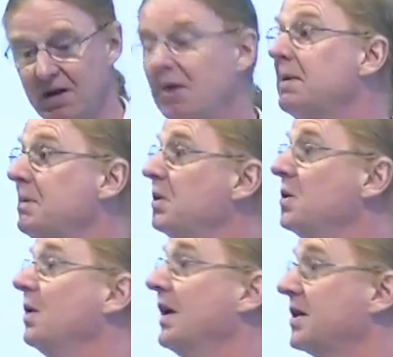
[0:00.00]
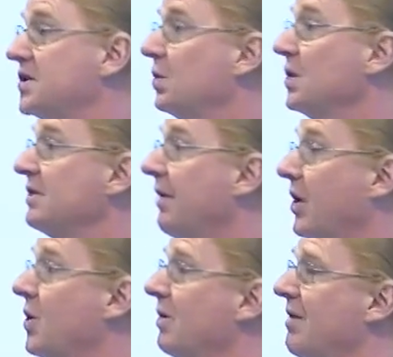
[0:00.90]
there are people who don't like the source of our
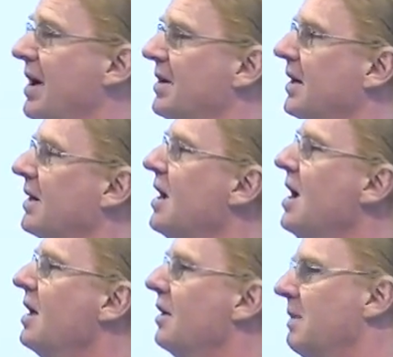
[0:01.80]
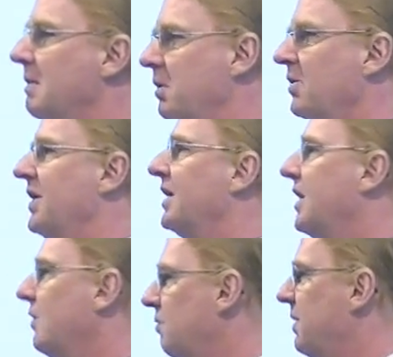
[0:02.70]
code of conduct. There are people who think that
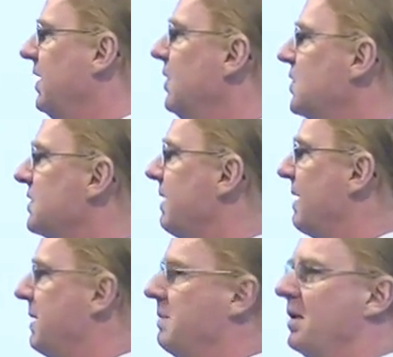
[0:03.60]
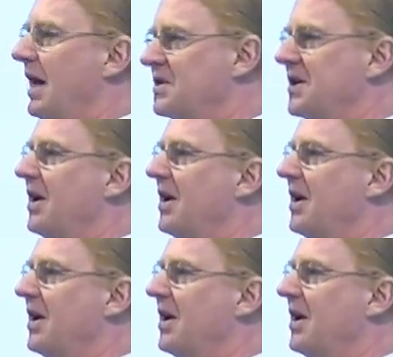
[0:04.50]
it will be used by people outside